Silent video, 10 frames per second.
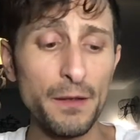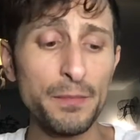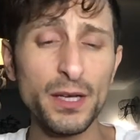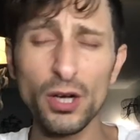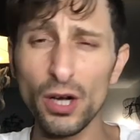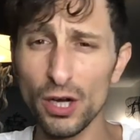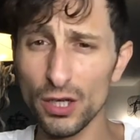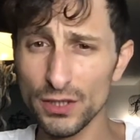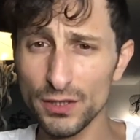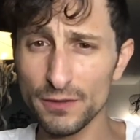
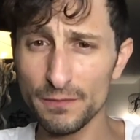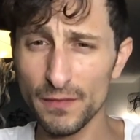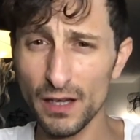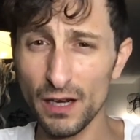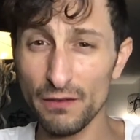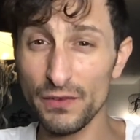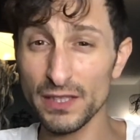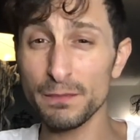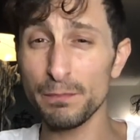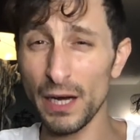because of
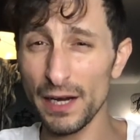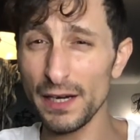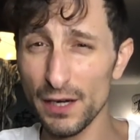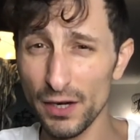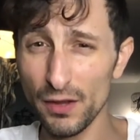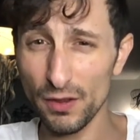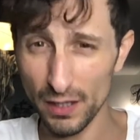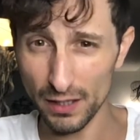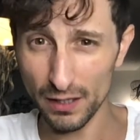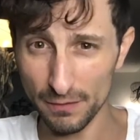this binary
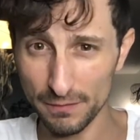thinking.